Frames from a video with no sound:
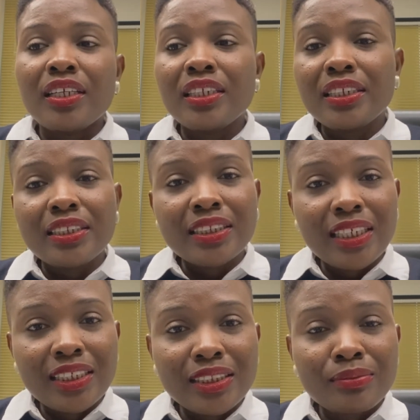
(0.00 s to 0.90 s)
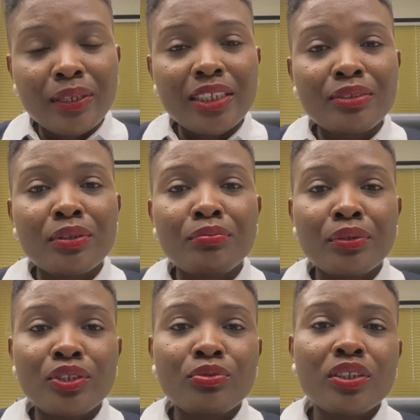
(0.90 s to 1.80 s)
The change management
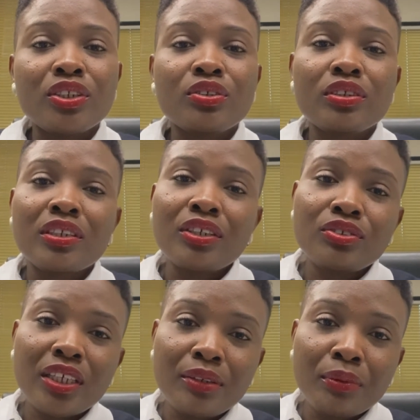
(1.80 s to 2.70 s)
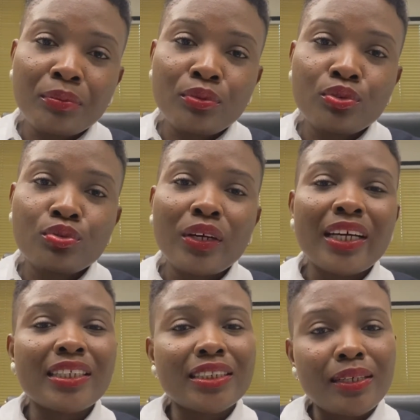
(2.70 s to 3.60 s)
bit, which is trying to get people to
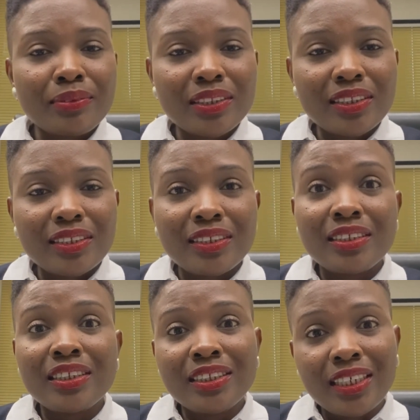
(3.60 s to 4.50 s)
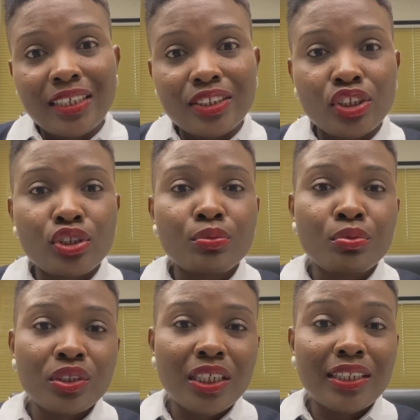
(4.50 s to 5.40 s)
accept this change, this
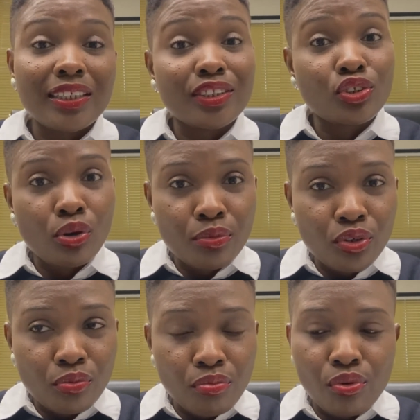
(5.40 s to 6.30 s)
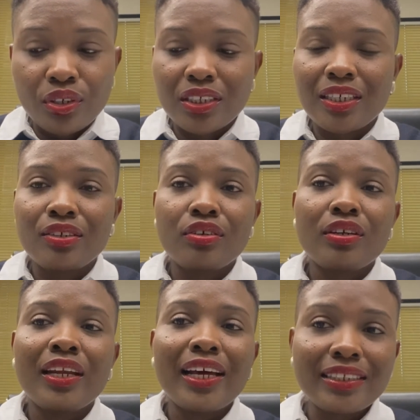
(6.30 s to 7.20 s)
project that is coming on board. And
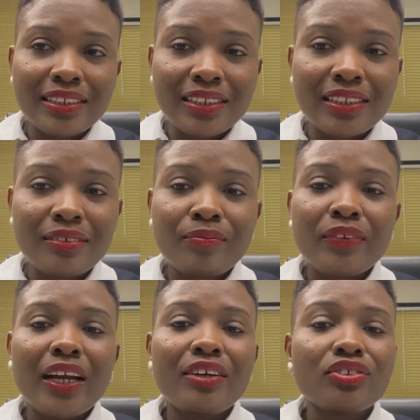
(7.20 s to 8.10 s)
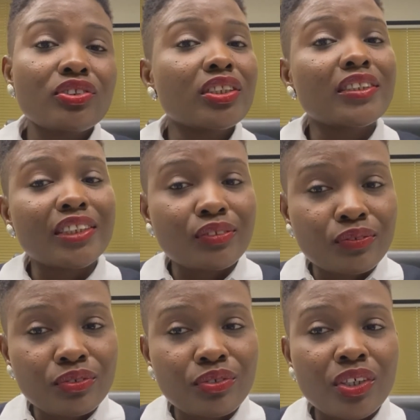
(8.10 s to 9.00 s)
lastly, how
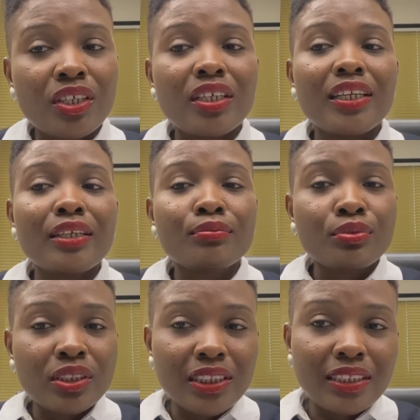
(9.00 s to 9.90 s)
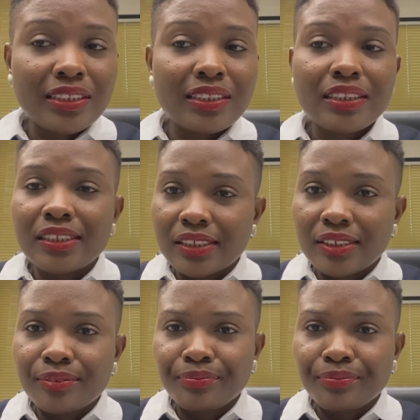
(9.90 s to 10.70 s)
successful that project is.